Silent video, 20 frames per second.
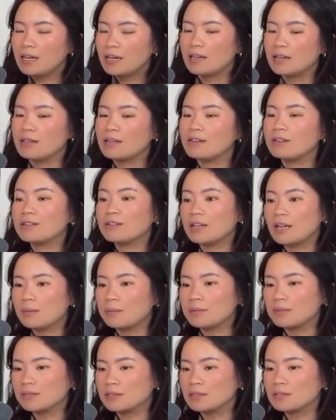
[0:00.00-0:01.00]
And then other
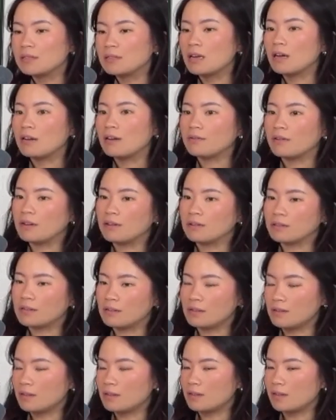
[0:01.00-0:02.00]
couples love all
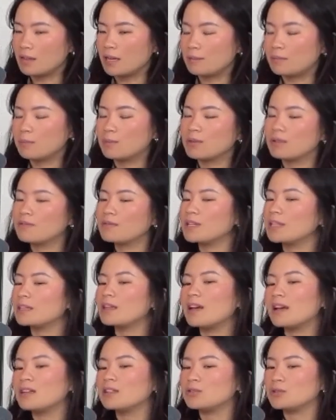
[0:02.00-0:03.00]
like the more of like
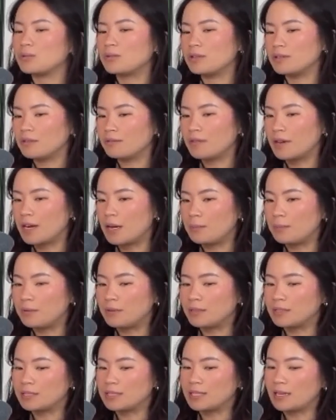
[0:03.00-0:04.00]
the editorial vibe
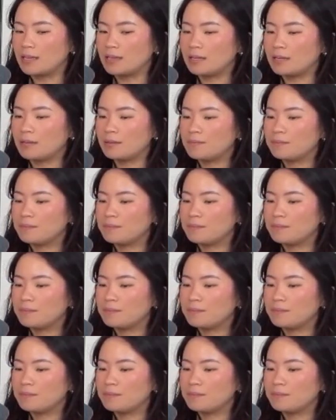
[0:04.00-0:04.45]
where it's like